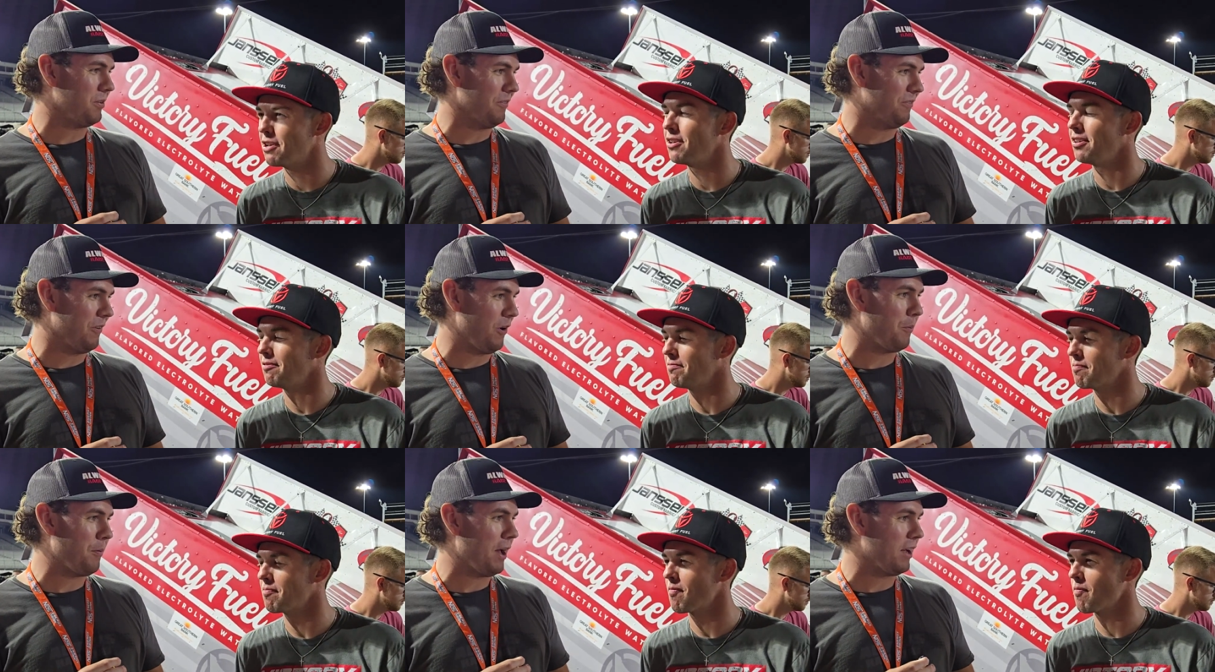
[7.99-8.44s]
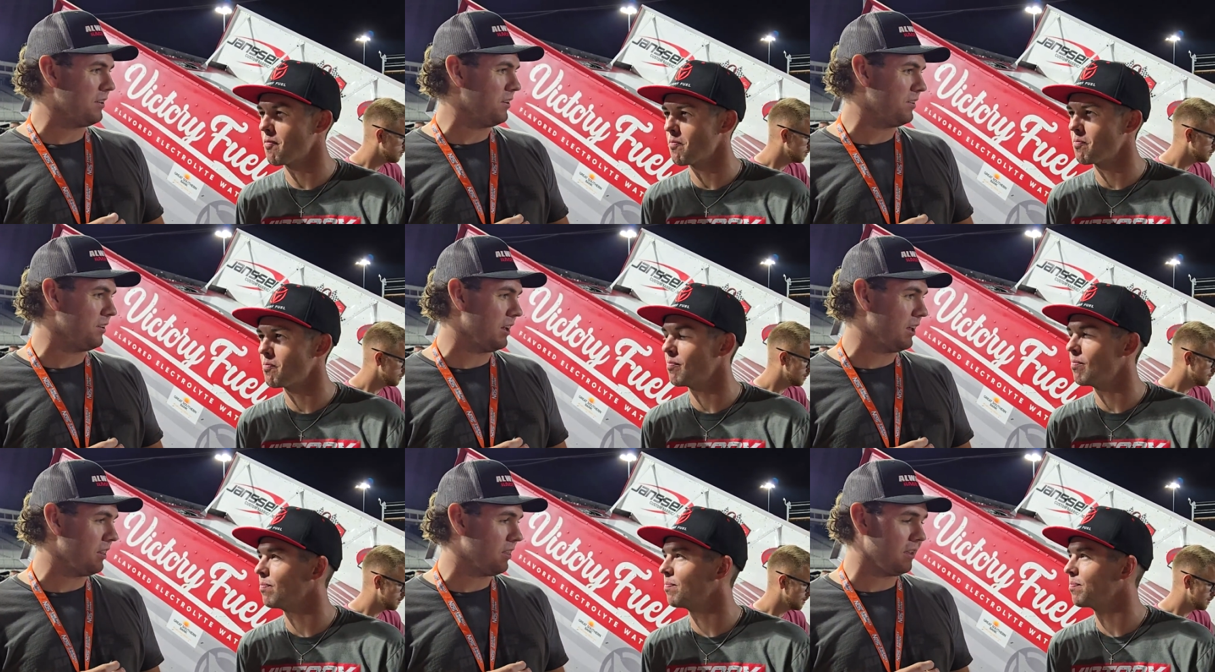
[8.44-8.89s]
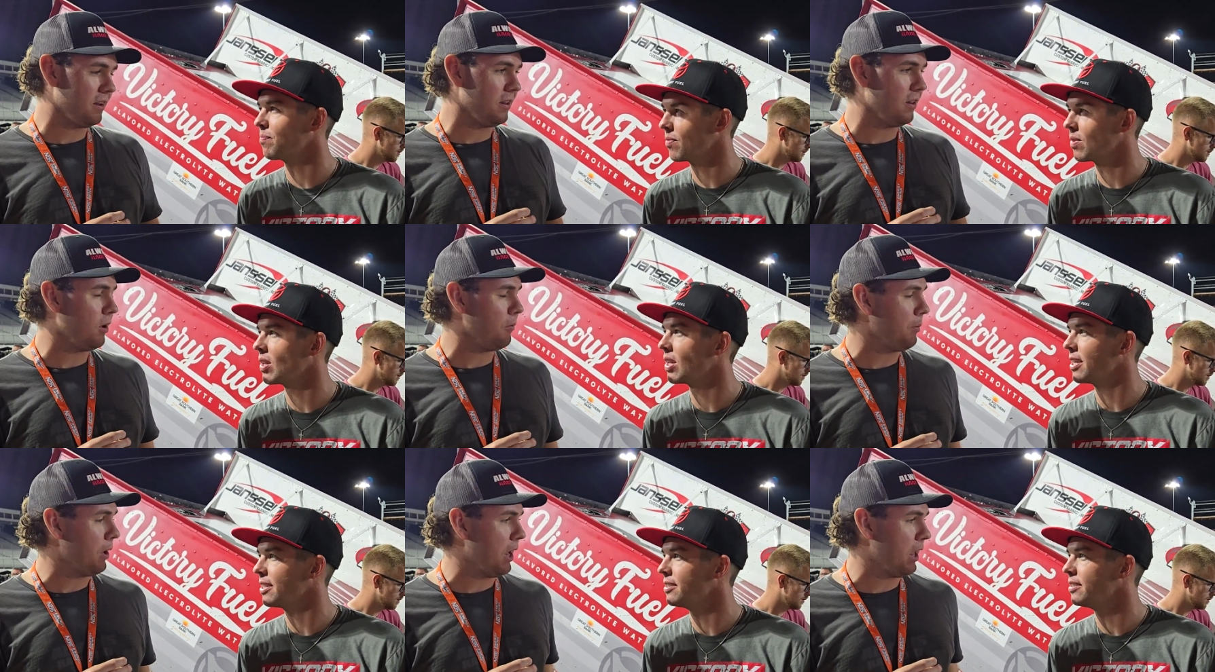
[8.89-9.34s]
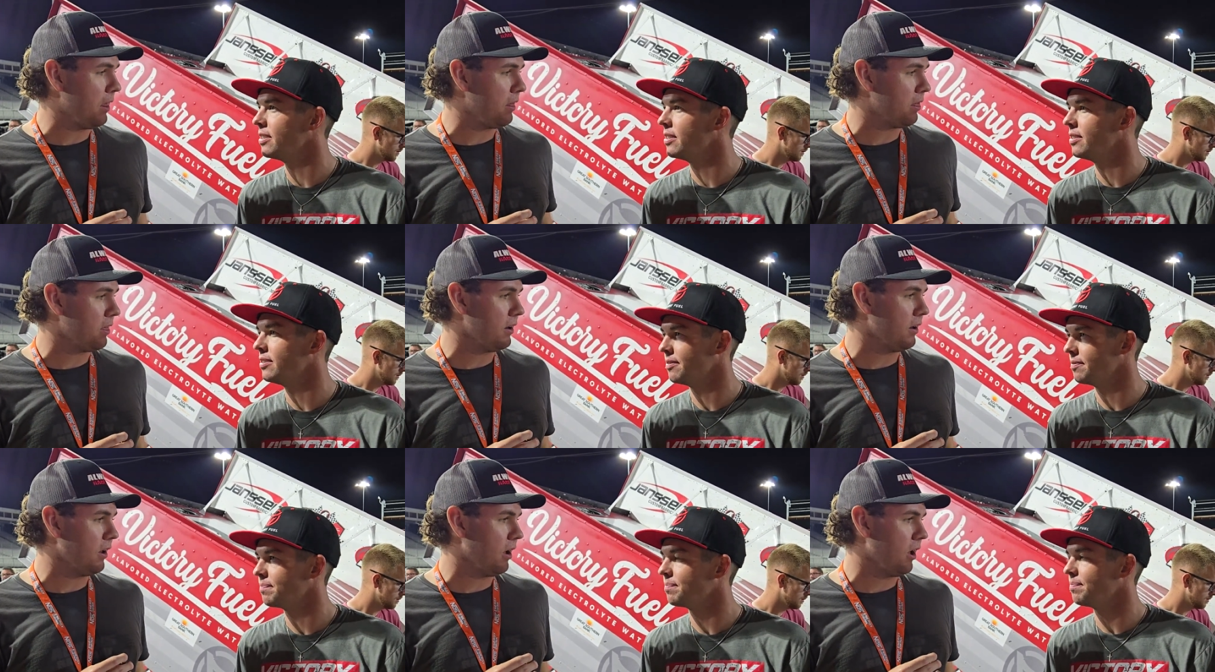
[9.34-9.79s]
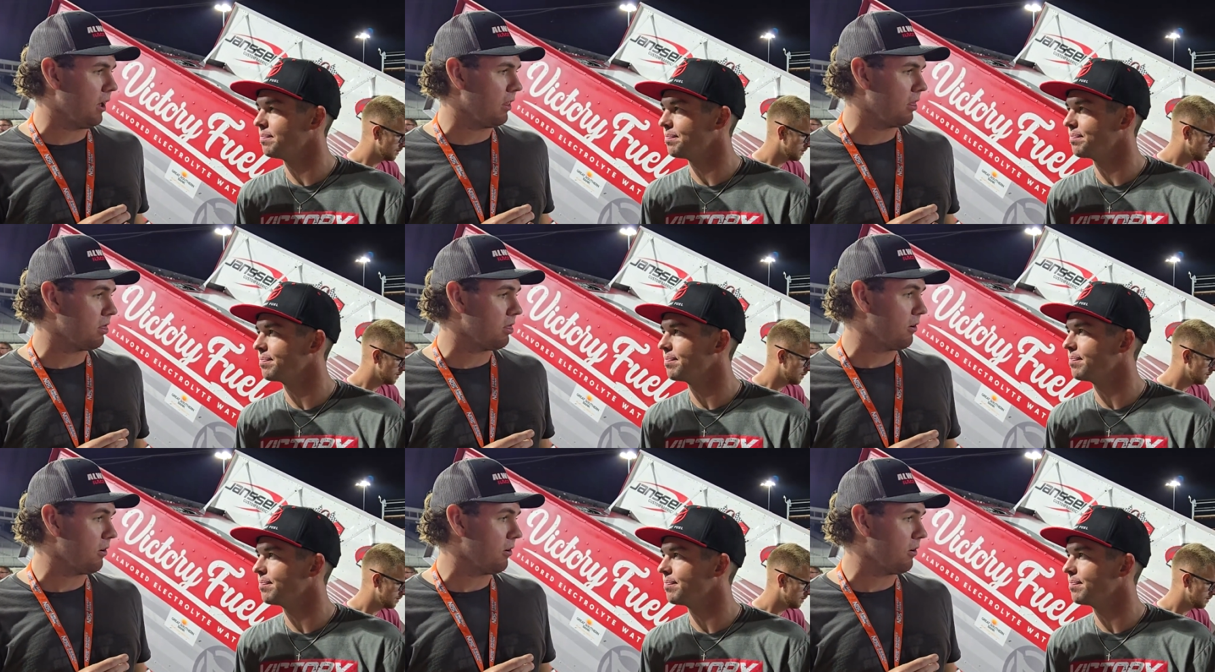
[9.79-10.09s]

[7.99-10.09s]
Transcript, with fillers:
Speaker 1: You fell back to 10th, ended up 8th and uh,